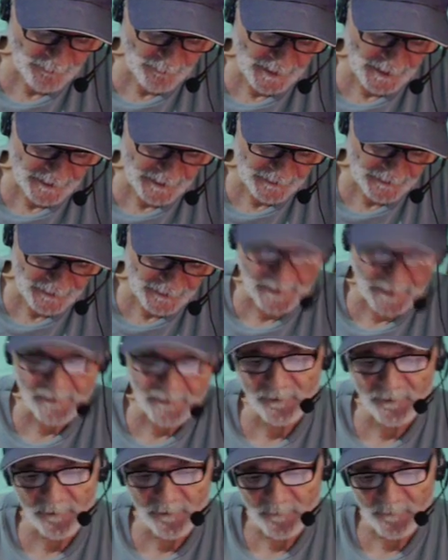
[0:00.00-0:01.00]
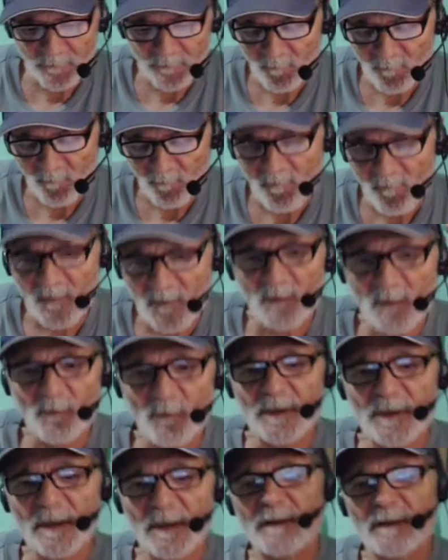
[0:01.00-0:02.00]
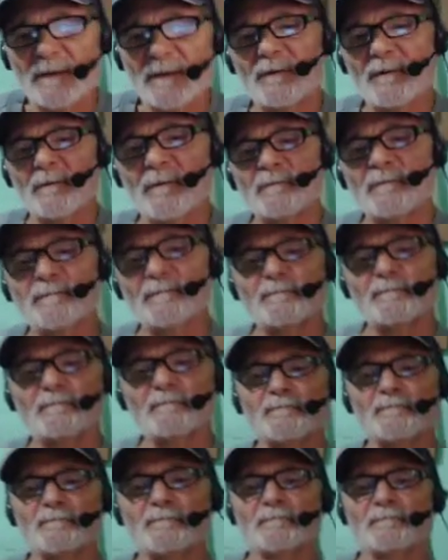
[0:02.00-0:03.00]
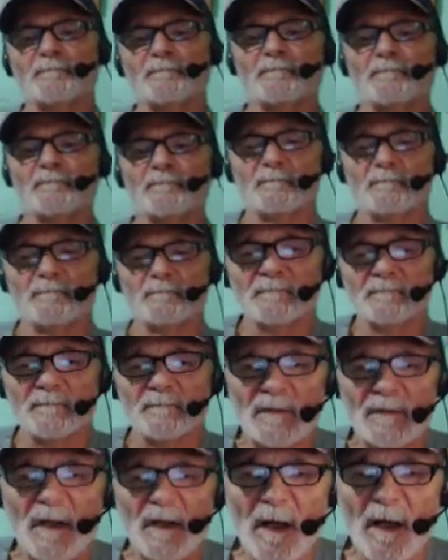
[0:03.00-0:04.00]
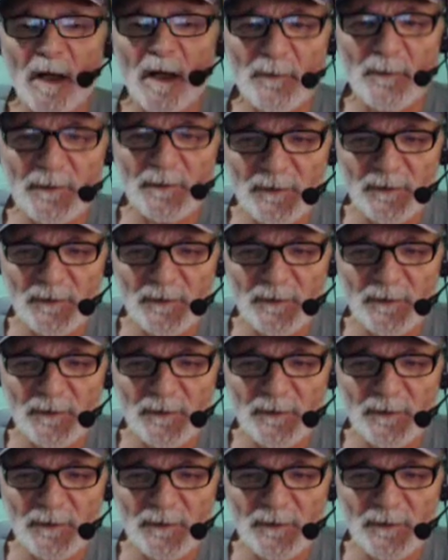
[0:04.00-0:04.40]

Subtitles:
ready, saints. What are you going to do? The harvest